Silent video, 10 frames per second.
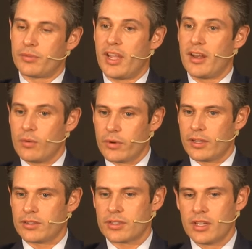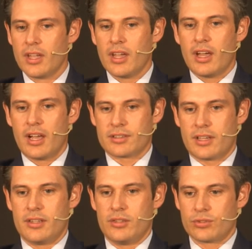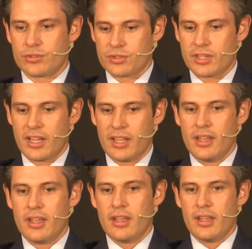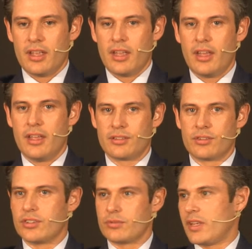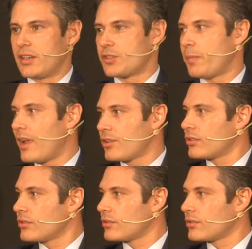But anyways, as I used to say, it's going to be an expansion.